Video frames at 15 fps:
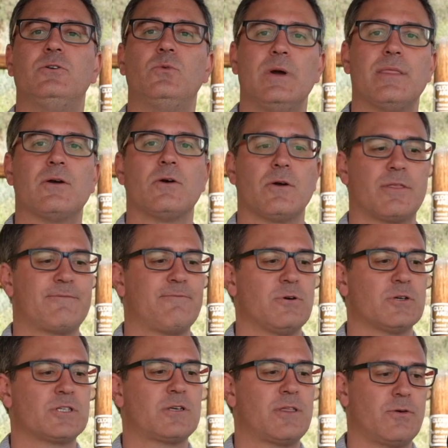with Earth
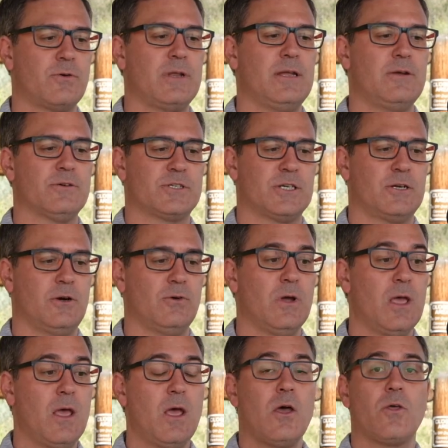First 30 years ago.
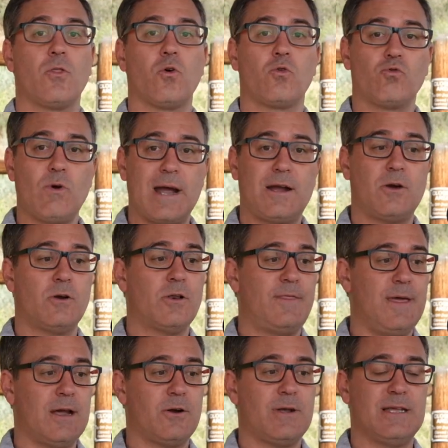The record
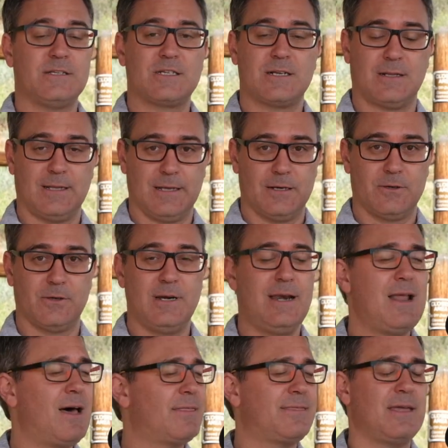there is clear.
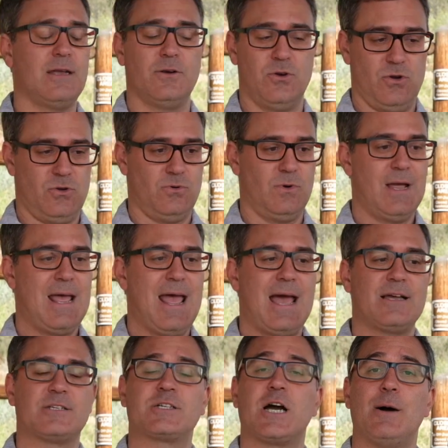Nothing new
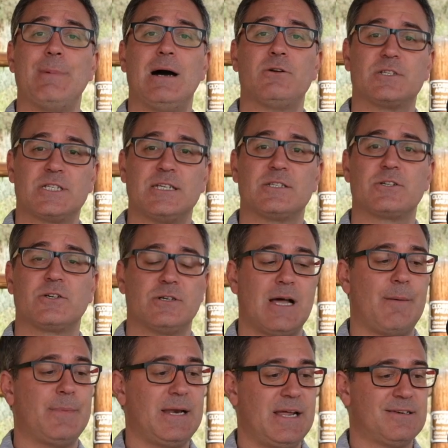has come out since her
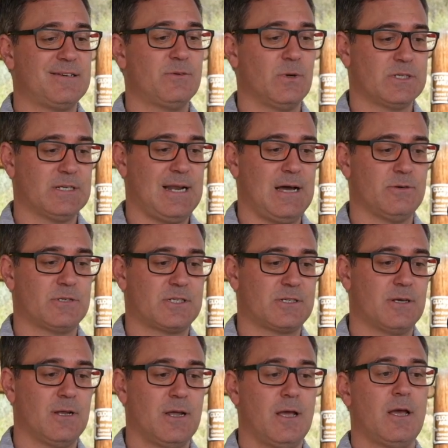nomination was announced.
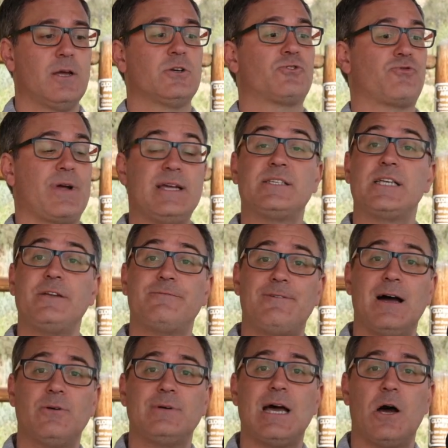Tracy
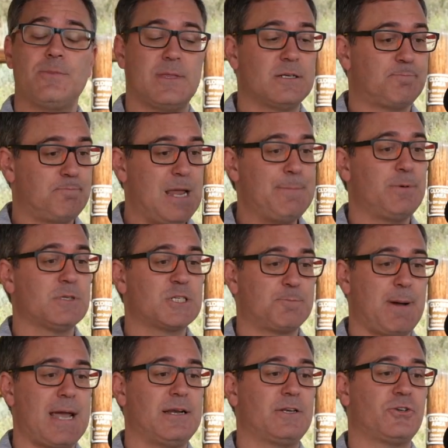found out that people
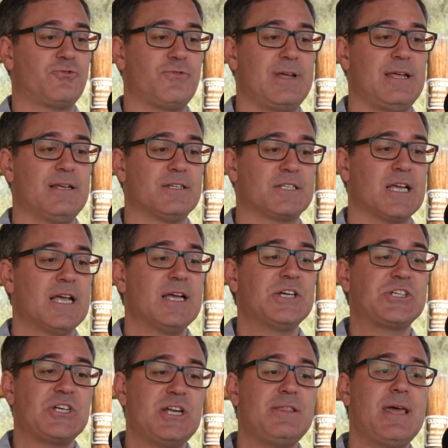spiked trees.
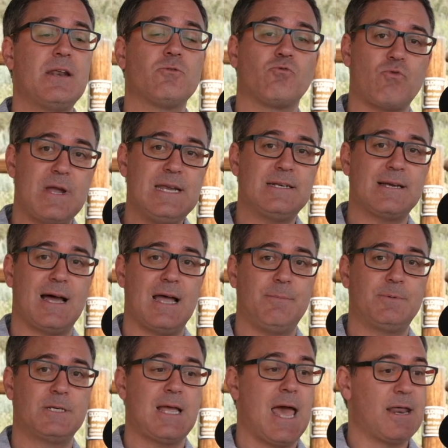She then
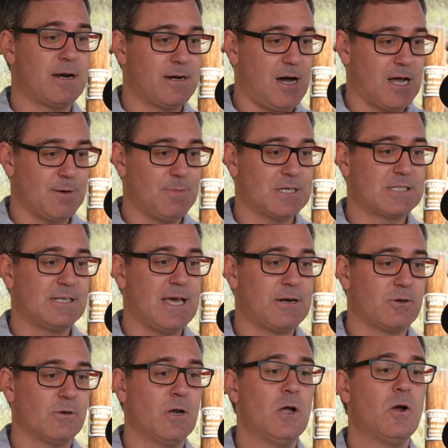retyped an anonymous
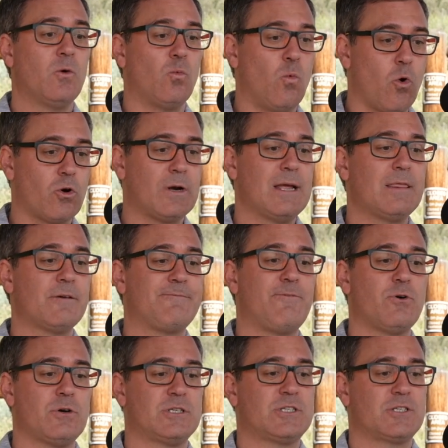letter warning the
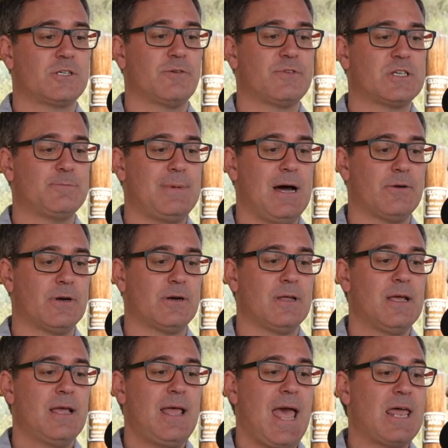Forest Service about it,
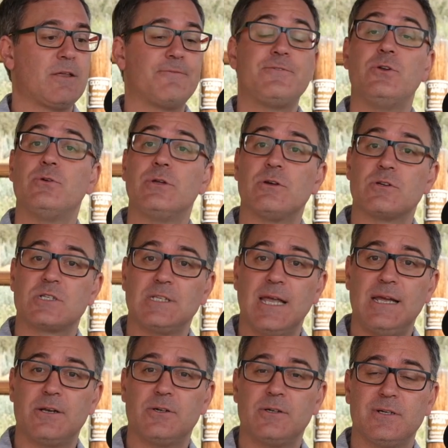and a few years
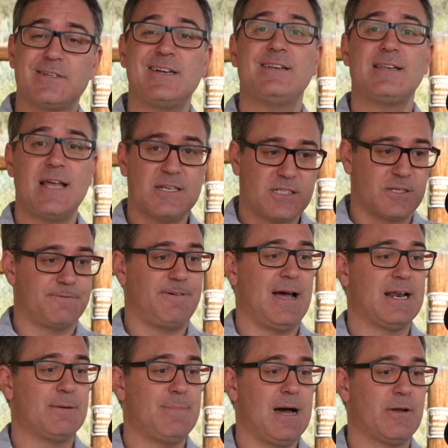later, she
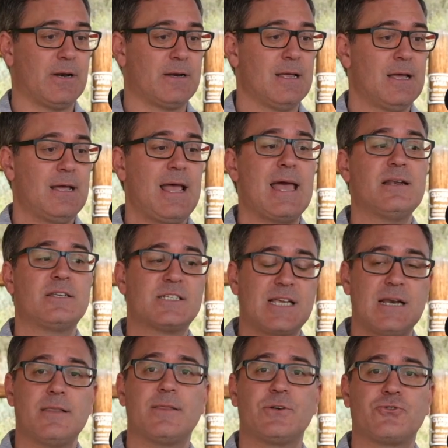testified about it and
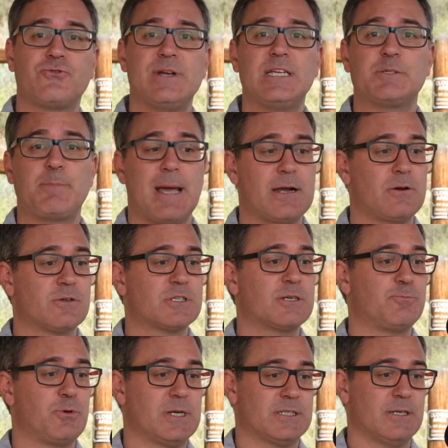sent the tree spikers to
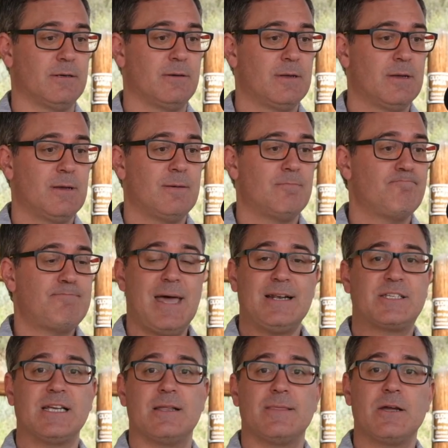prison.
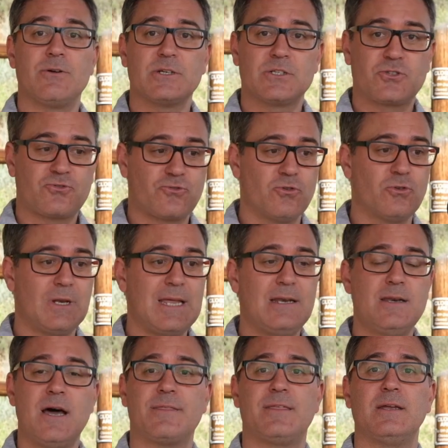That's it. There is truly
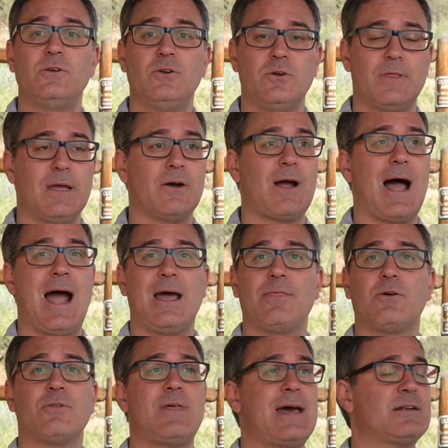nothing new there.
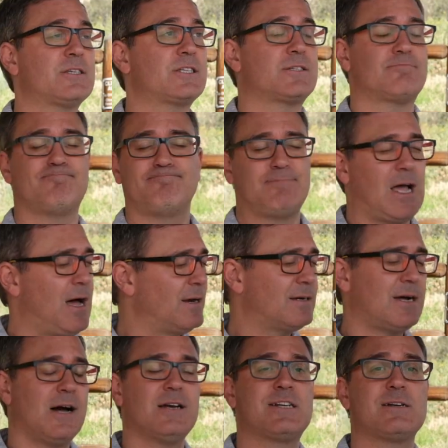Either that's
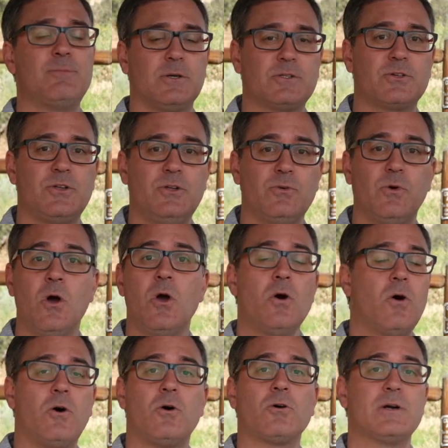unconscionable to you
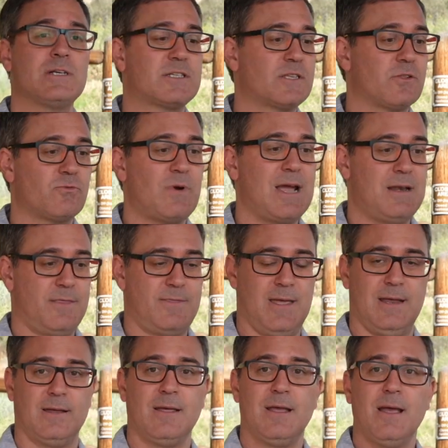or it's the right
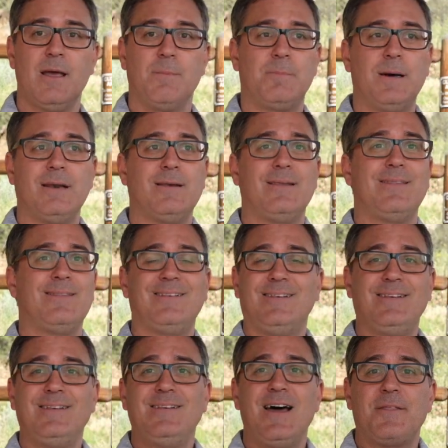thing. But
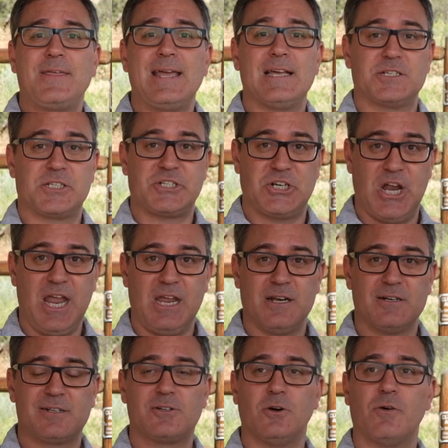nothing has
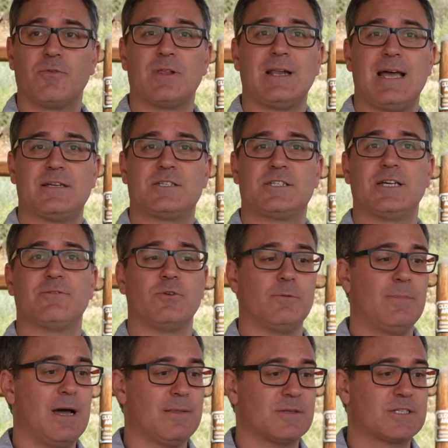changed over the last several
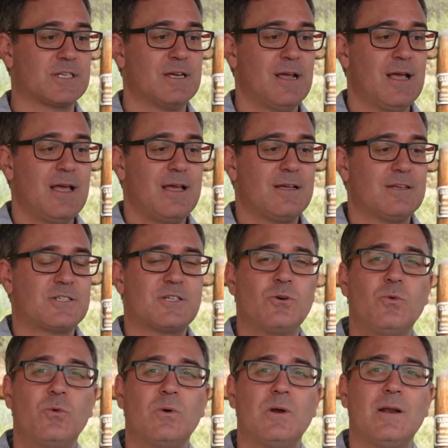months.
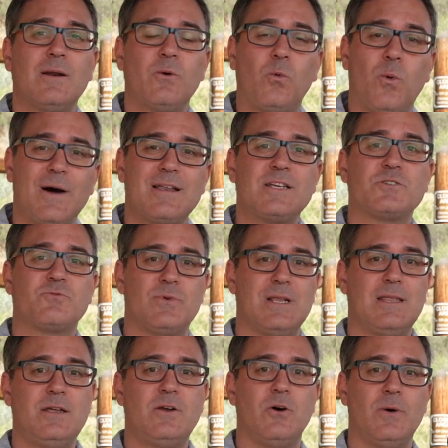So what is
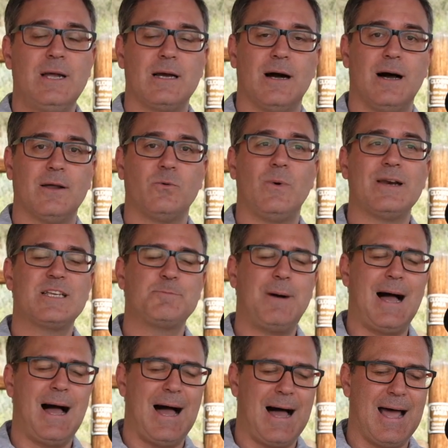really going on? What is
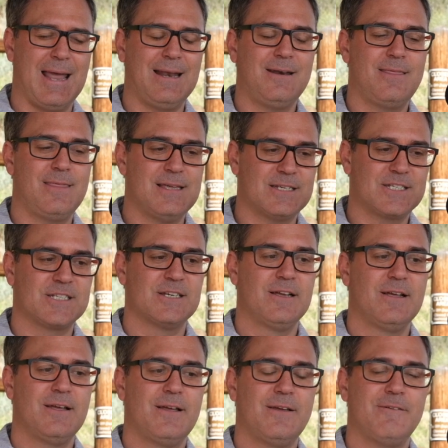behind this
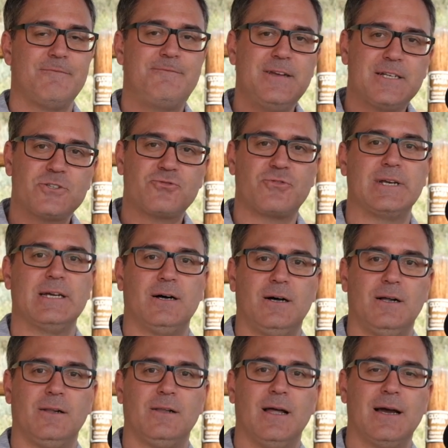
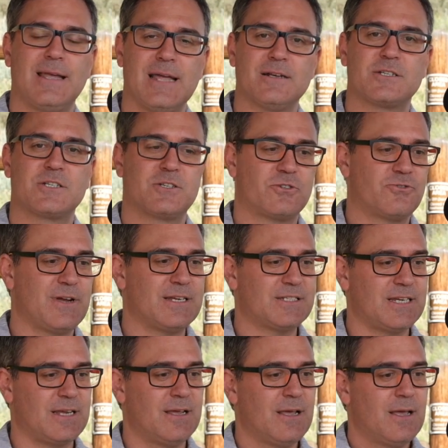vitriol against
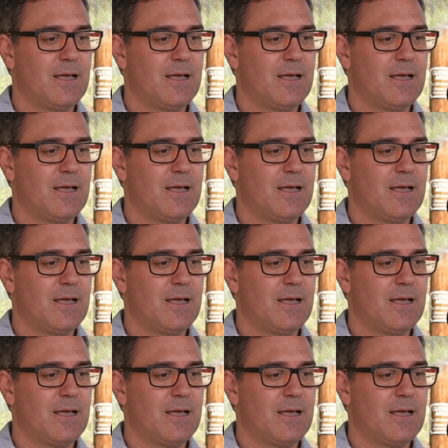Tracy?